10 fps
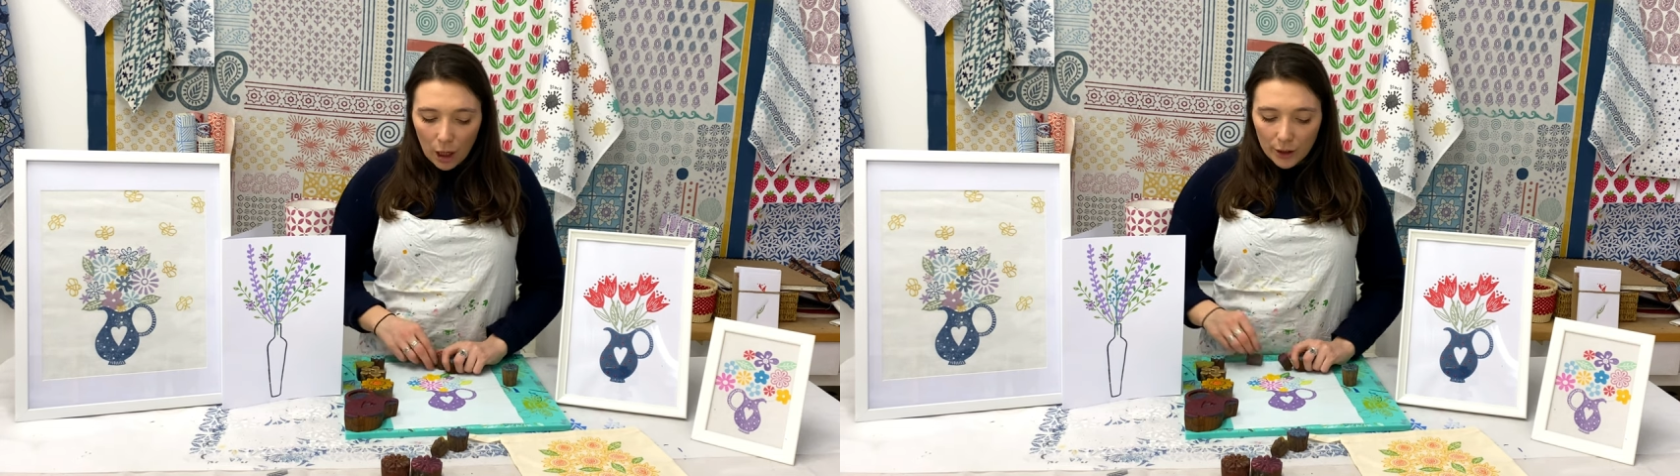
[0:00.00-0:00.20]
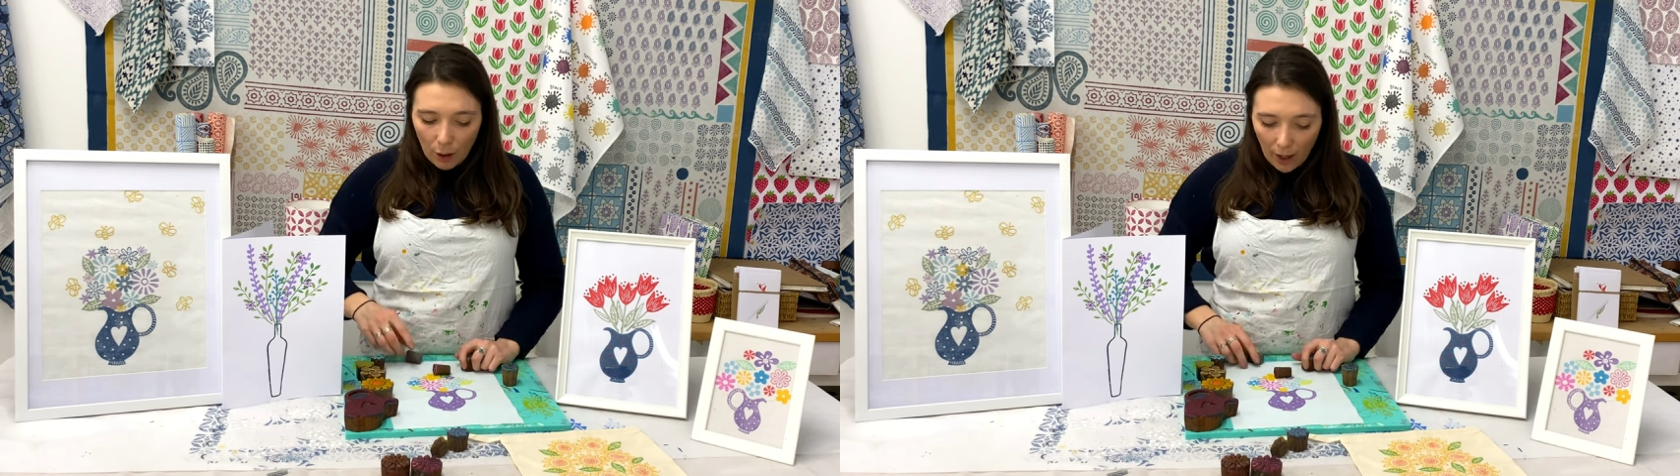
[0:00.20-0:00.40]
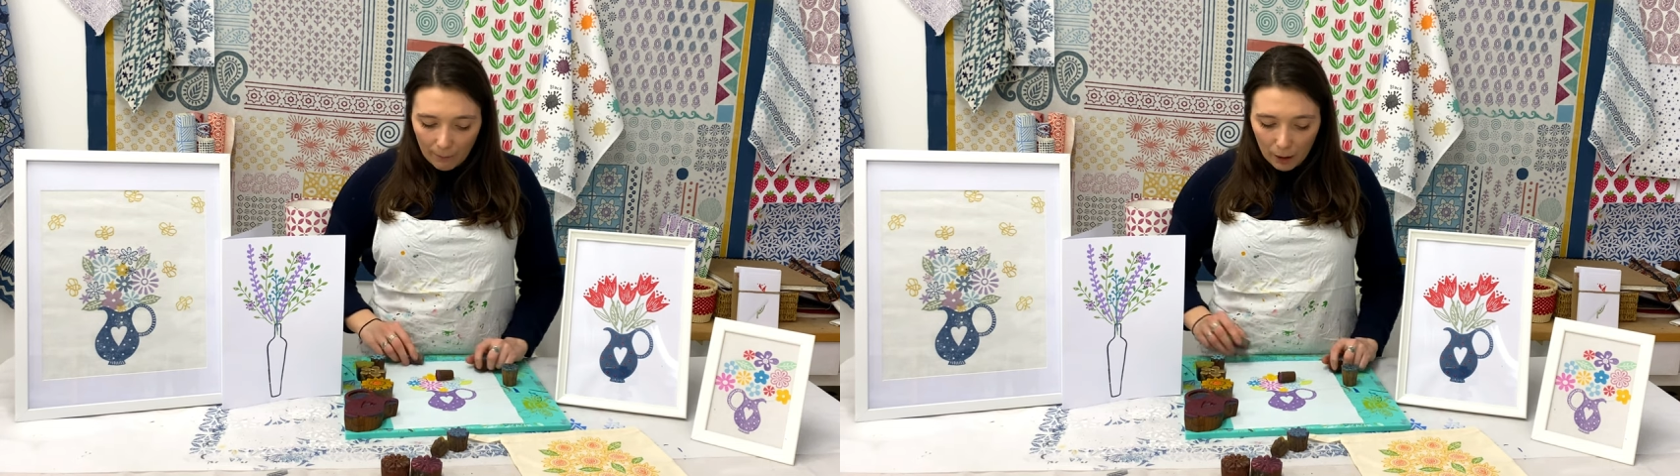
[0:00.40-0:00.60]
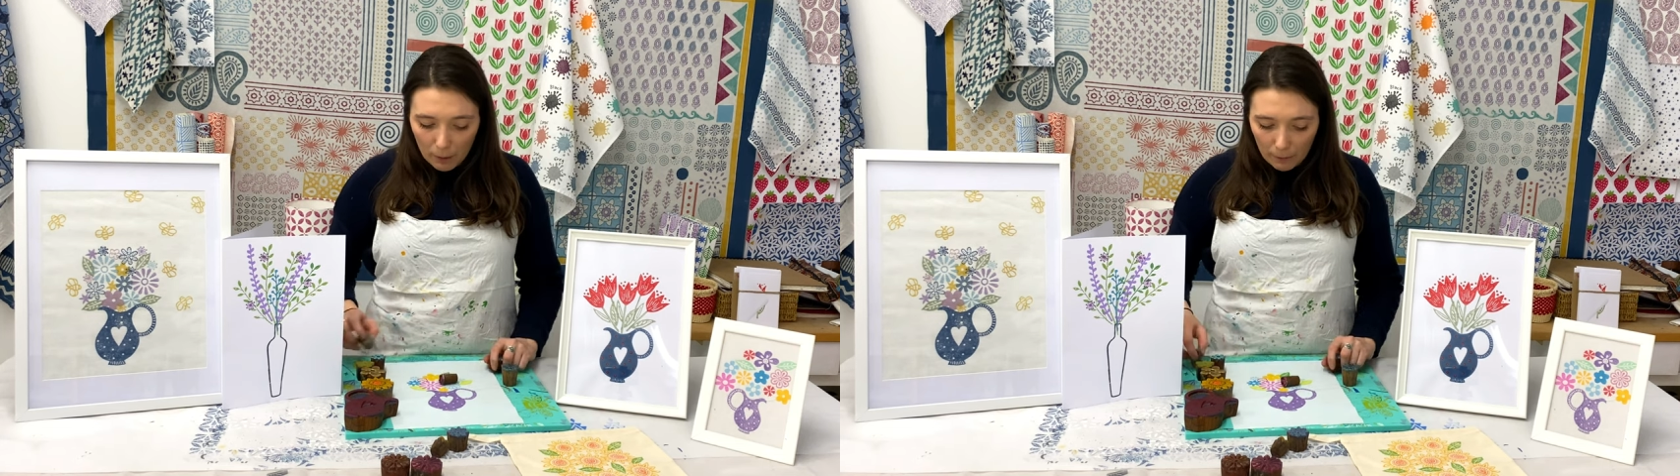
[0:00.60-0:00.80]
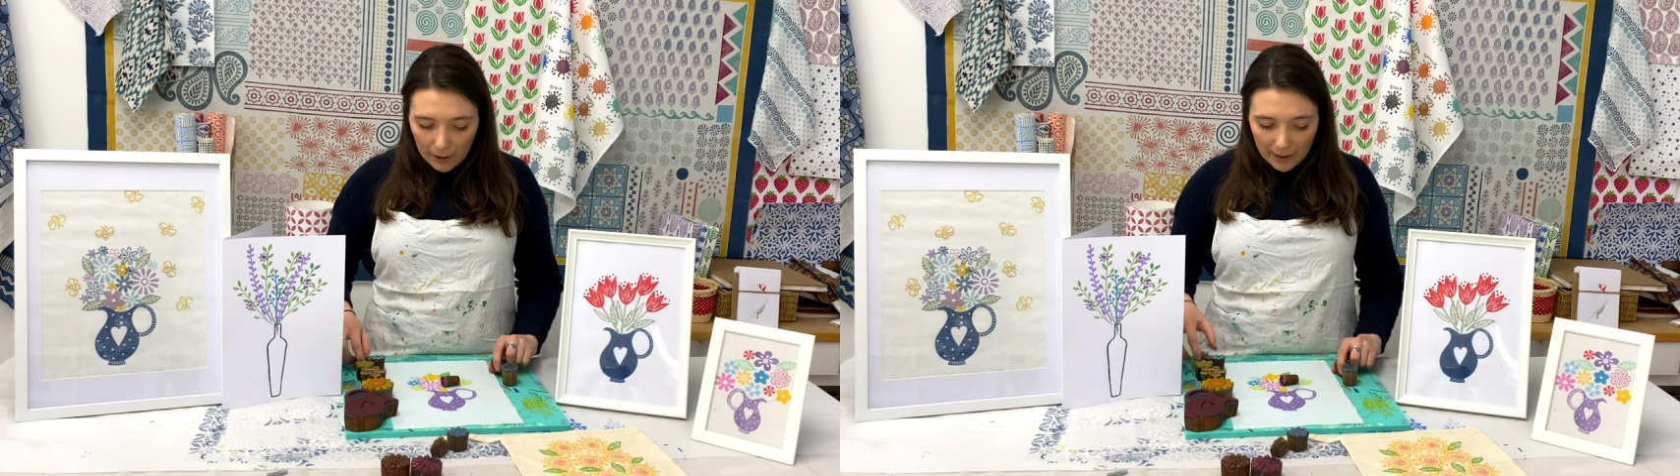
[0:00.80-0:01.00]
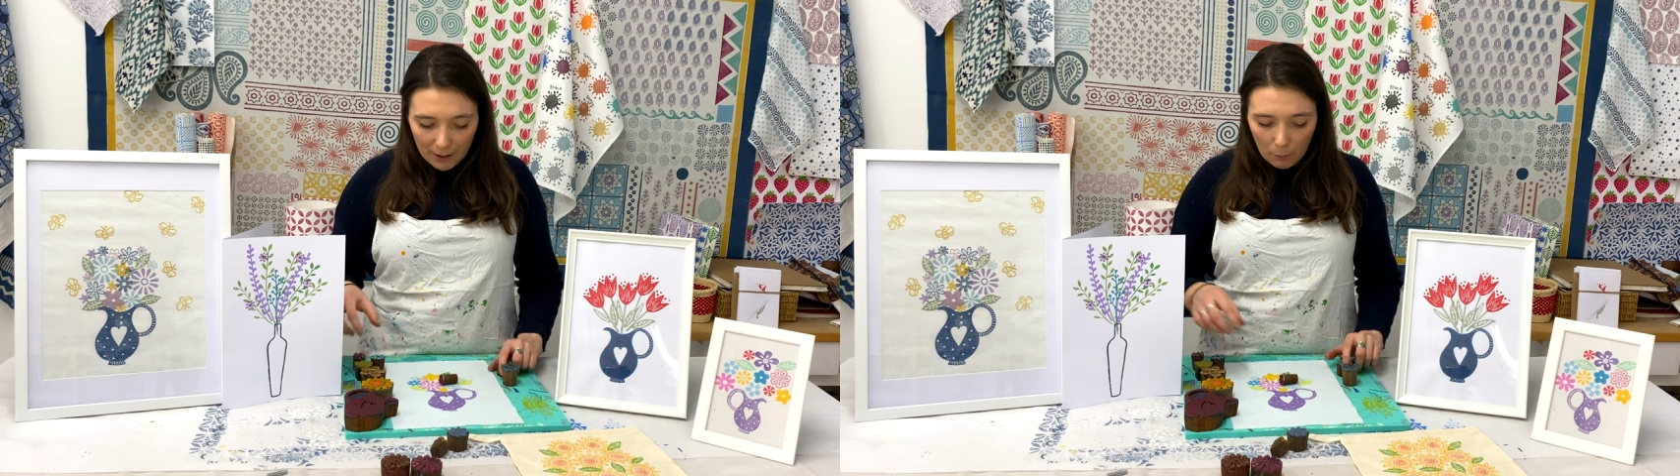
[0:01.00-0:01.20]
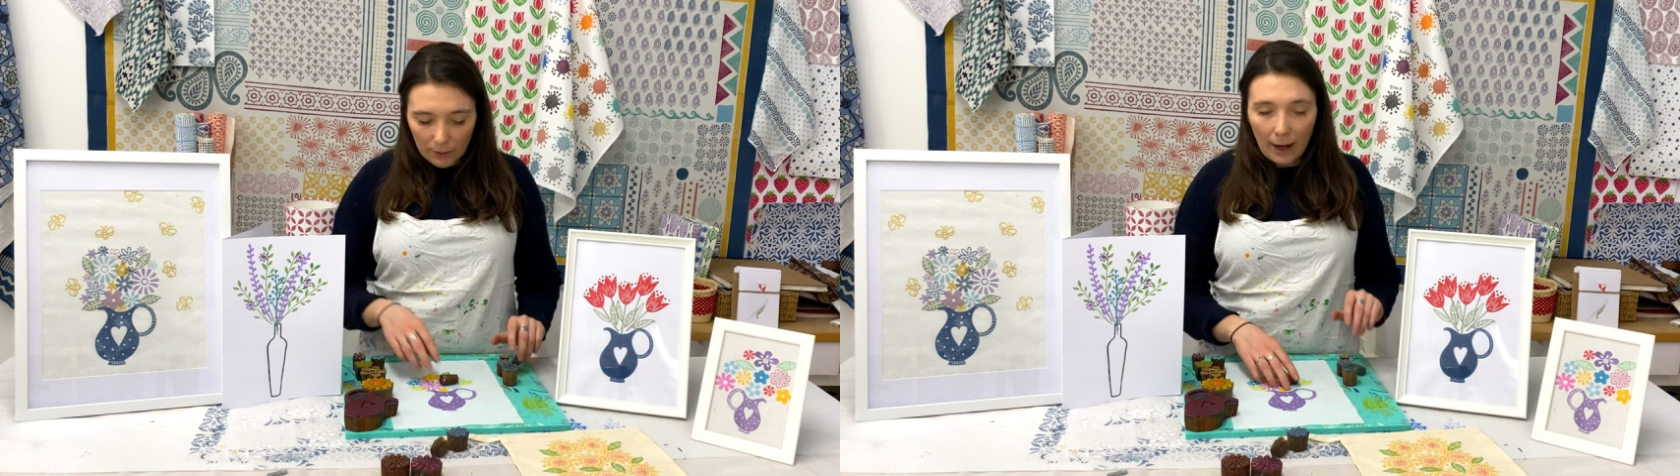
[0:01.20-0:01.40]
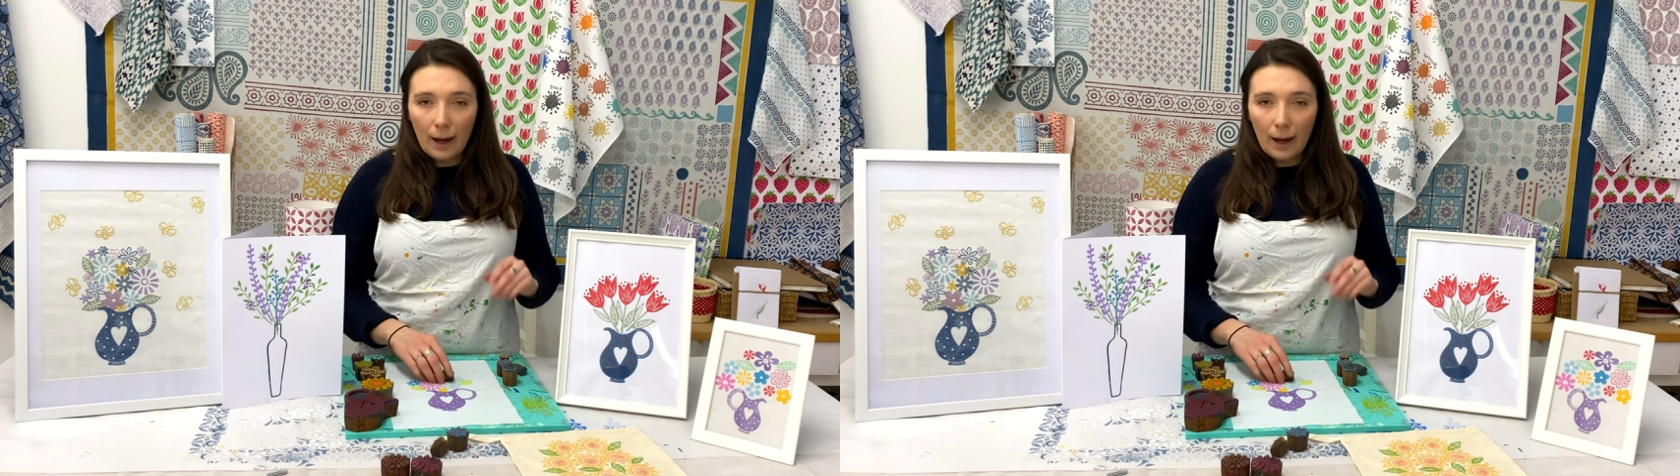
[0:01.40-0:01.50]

So I'm going to be printing with